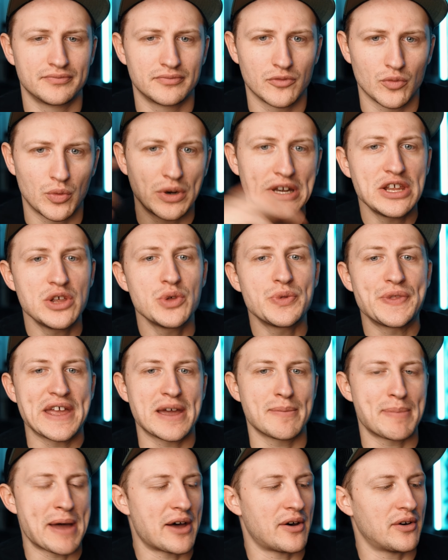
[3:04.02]
What do you think
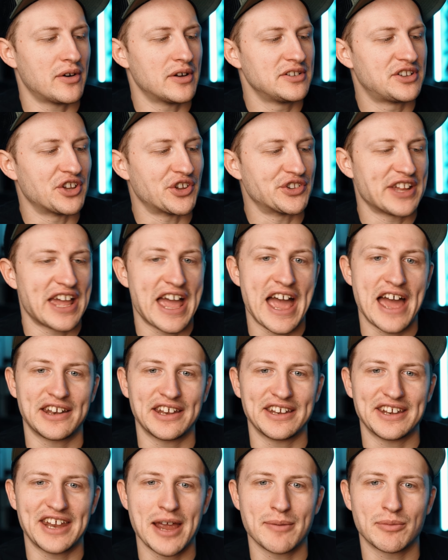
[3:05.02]
about Tilta
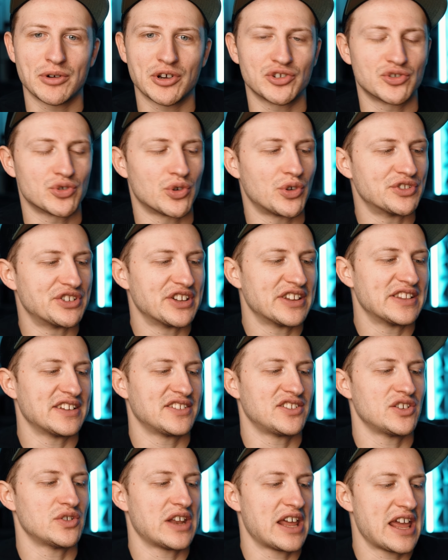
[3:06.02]
adding camera control to
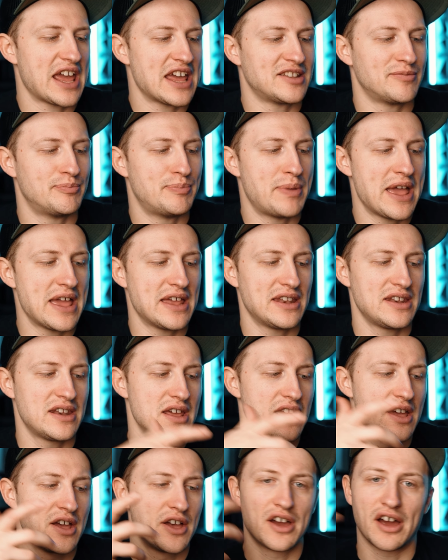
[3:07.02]
this unit? It's been
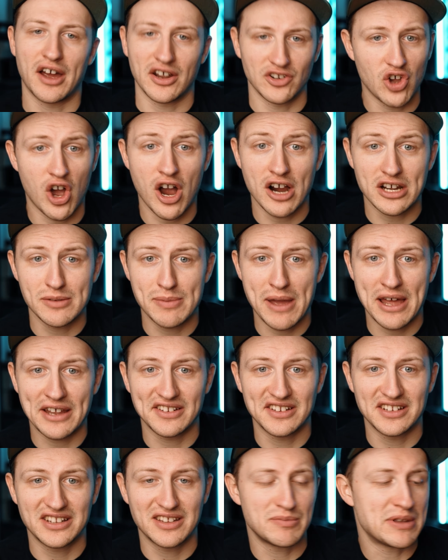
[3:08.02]
talked about
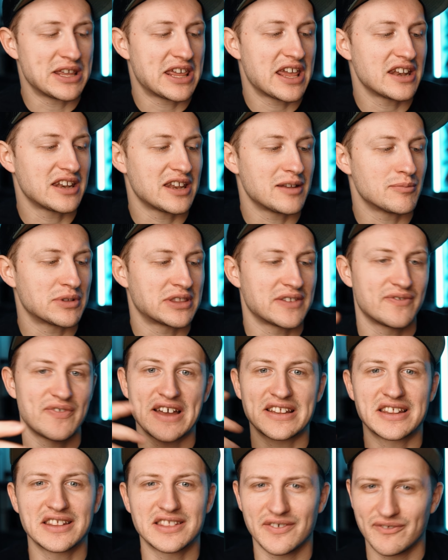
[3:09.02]
since the beginning, but the
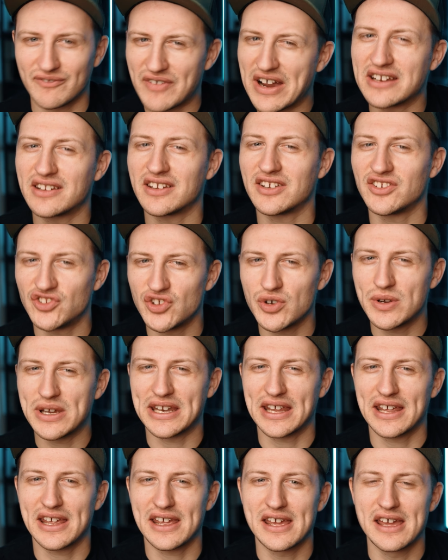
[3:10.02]
fact that they're finally doing
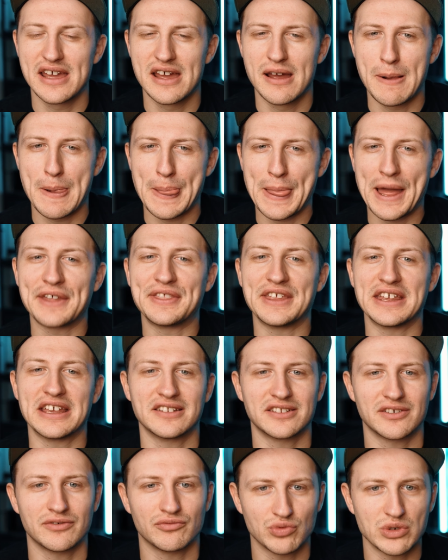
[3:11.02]
it, I think
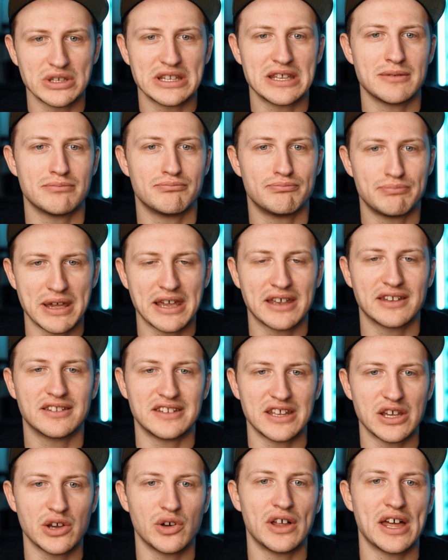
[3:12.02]
is a really big
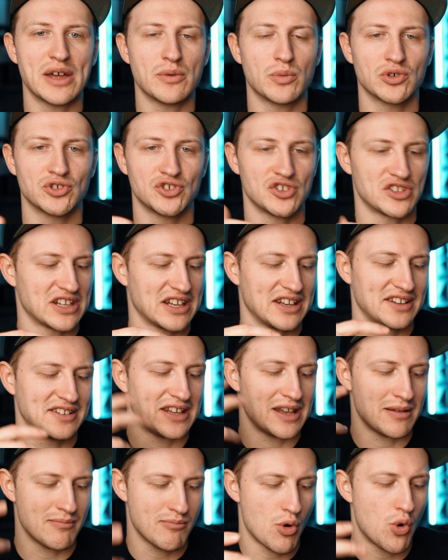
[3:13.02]
deal. And we're just gonna
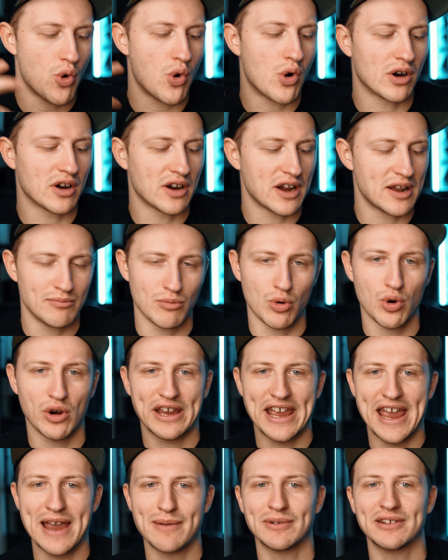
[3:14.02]
see more and more
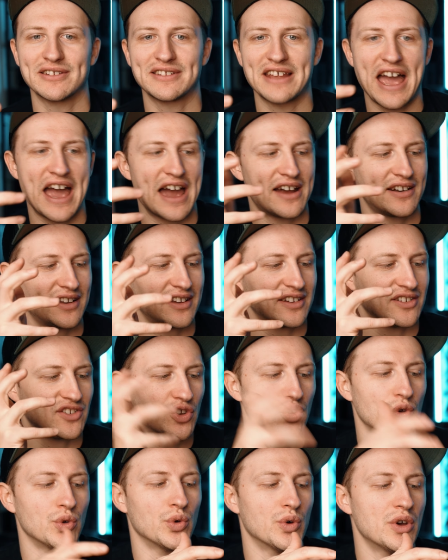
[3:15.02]
cameras added
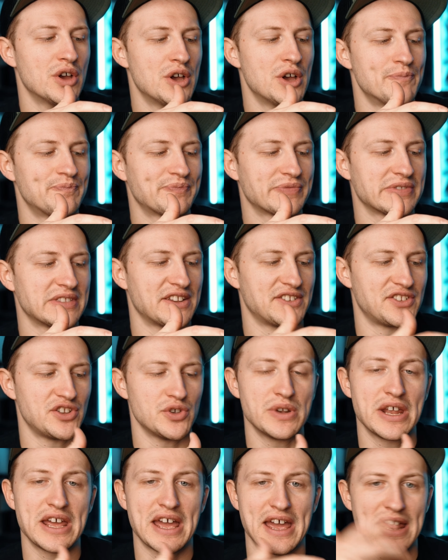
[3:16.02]
to this
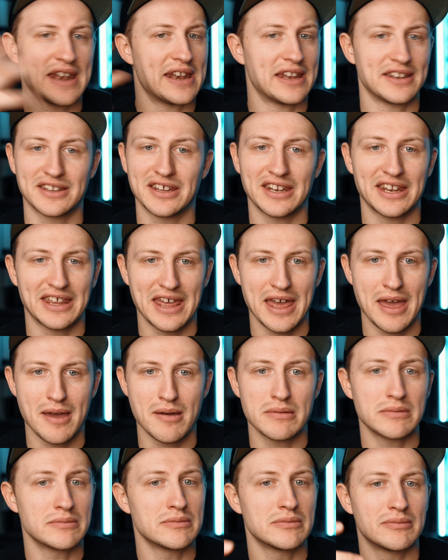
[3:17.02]
unit and it's gonna
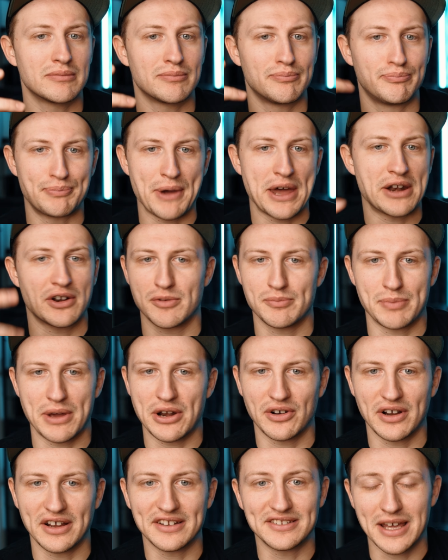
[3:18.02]
get better and
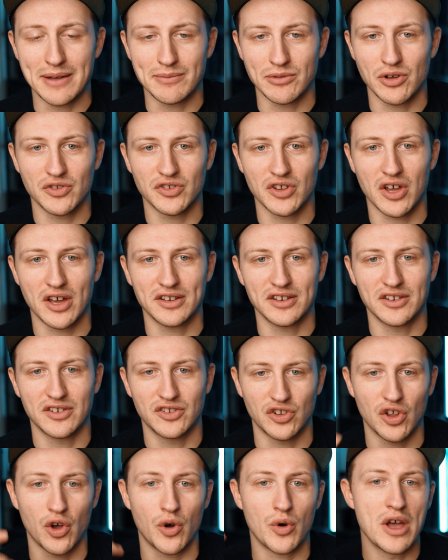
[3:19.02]
better as time goes on.
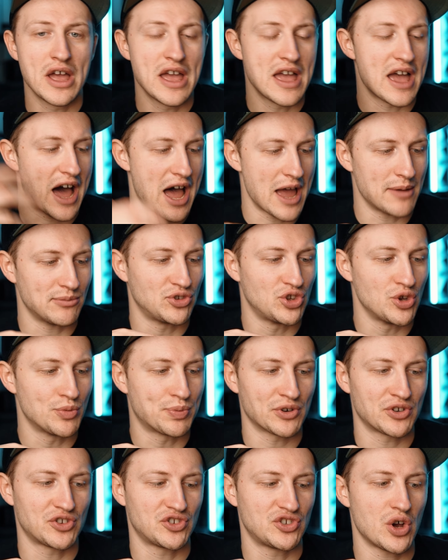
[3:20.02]
So I'm
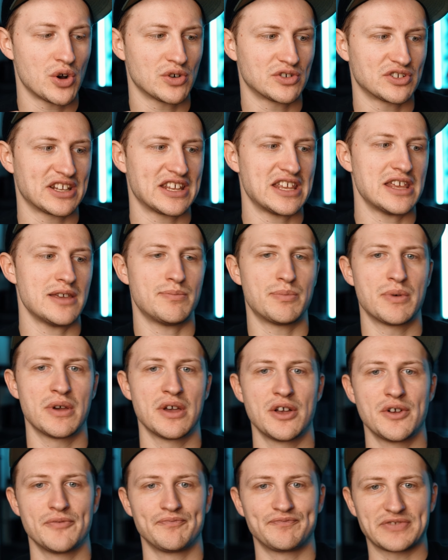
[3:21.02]
super stoked to keep
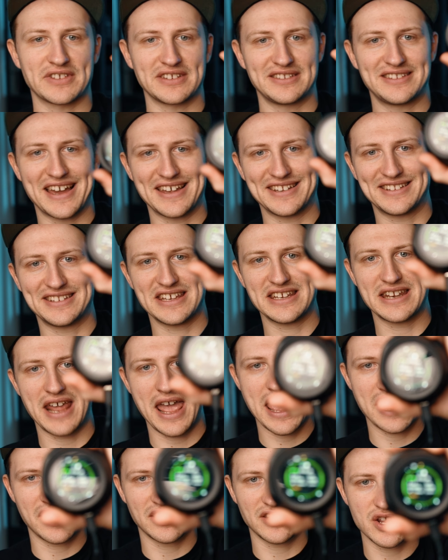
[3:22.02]
testing
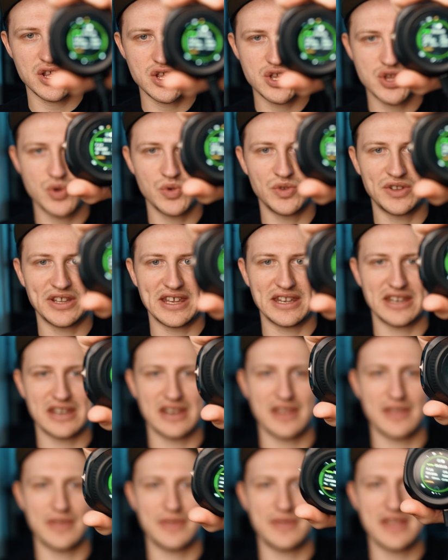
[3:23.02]
and
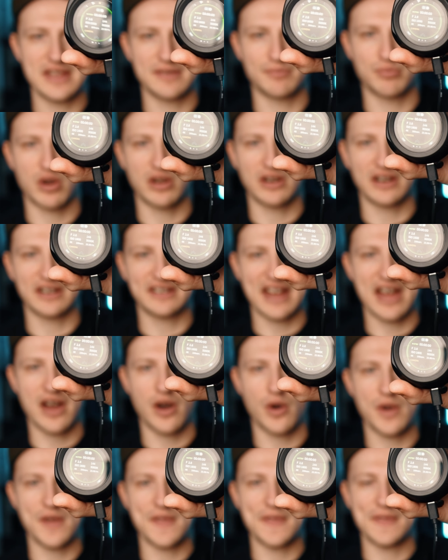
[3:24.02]
using this product
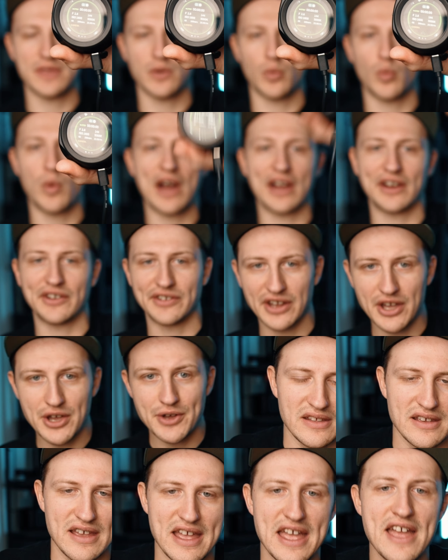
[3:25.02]
out in the wild.
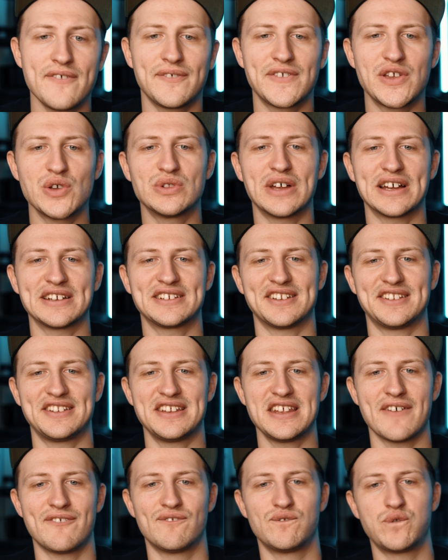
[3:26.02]
If you'd like to
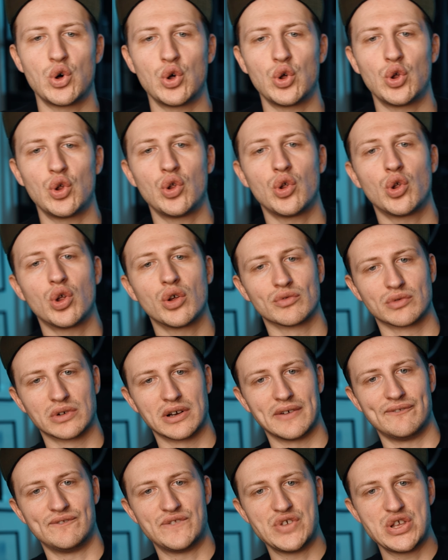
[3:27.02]
see a full
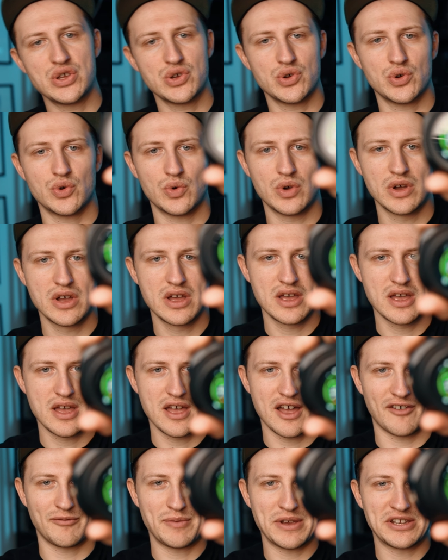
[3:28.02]
review
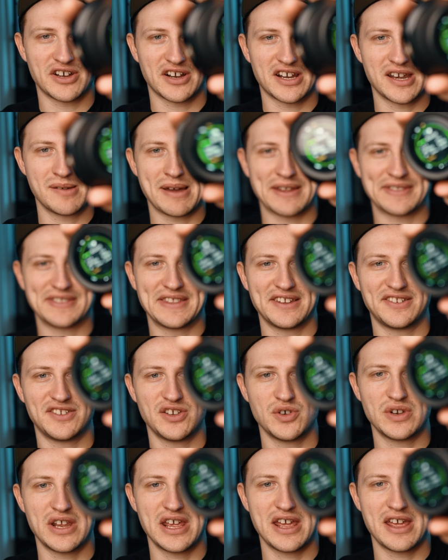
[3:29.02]
of me talking about this
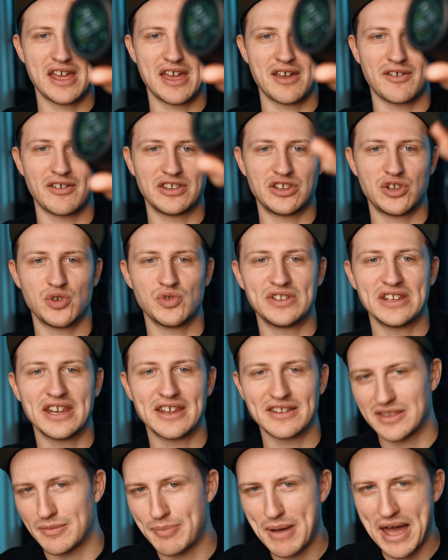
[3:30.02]
unit, using
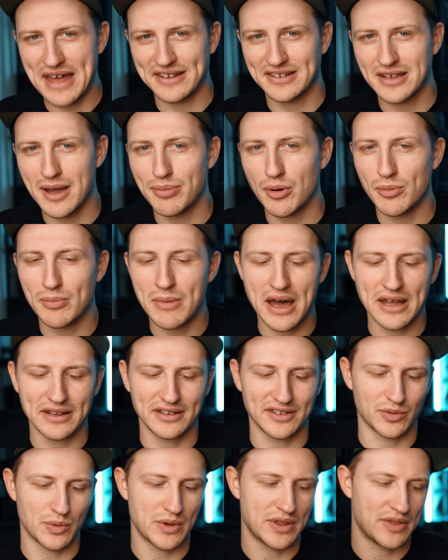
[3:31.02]
it the past couple
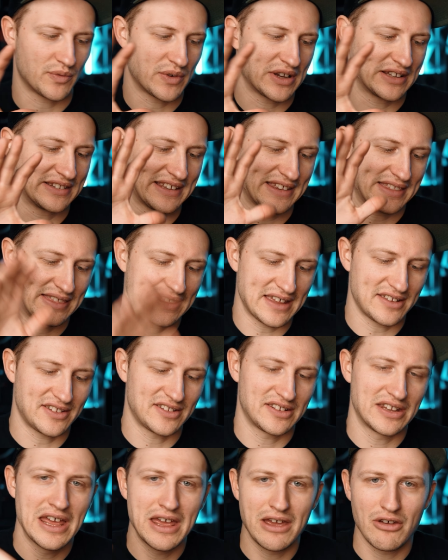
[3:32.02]
months with rigs like
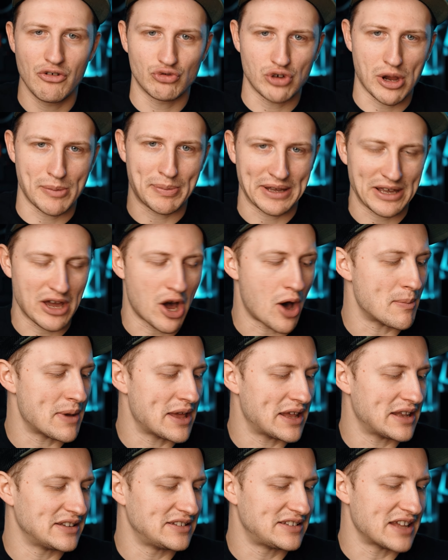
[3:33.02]
this, drop a
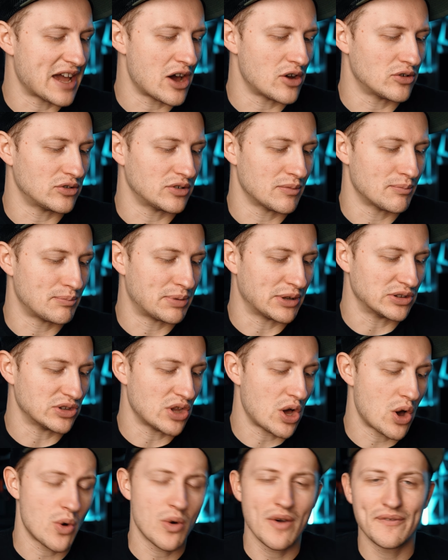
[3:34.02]
comment down
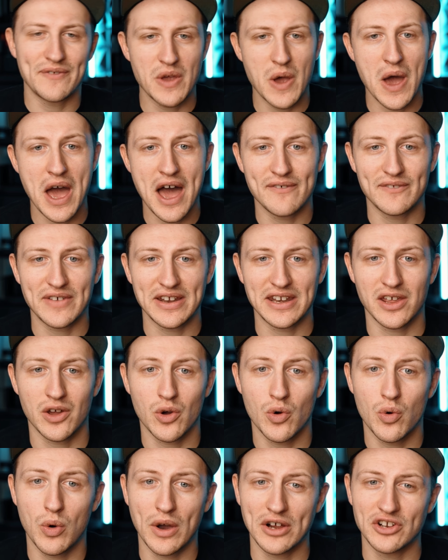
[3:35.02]
below. If you have any
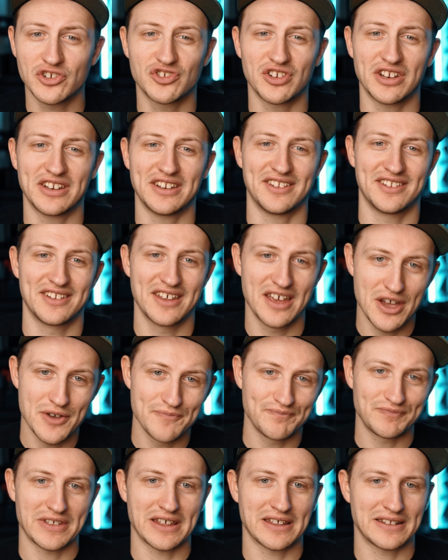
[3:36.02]
questions,
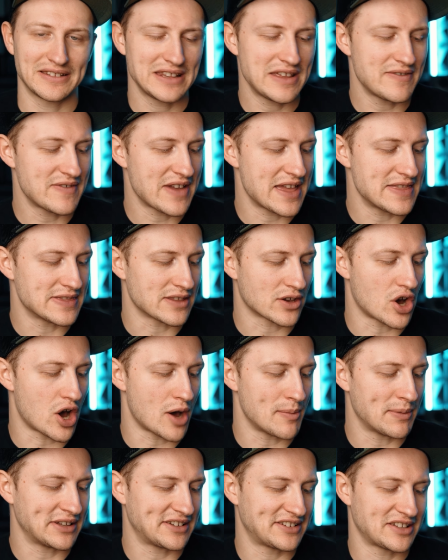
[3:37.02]
leave it in the
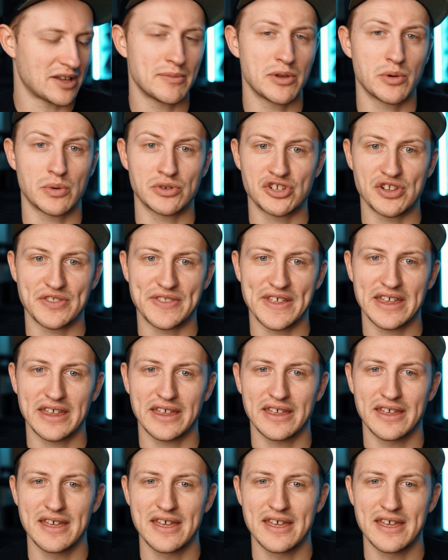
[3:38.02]
comments. Tell me what you think.